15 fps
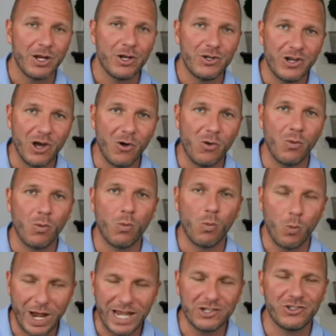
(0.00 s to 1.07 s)
Don't
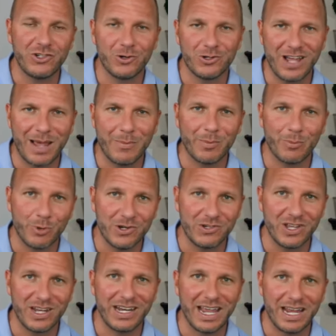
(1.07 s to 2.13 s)
waste your time in prison